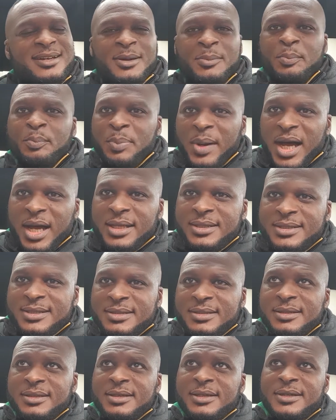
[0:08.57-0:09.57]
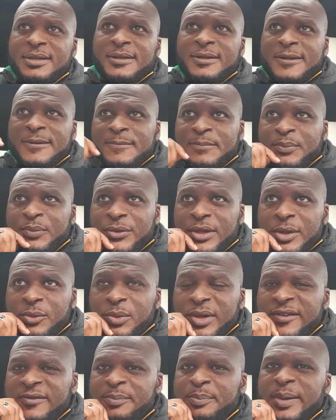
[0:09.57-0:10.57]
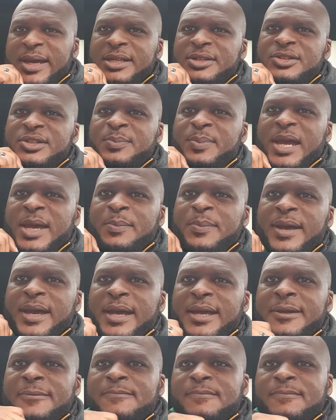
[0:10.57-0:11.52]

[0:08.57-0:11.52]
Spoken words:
But we've benched Pepe.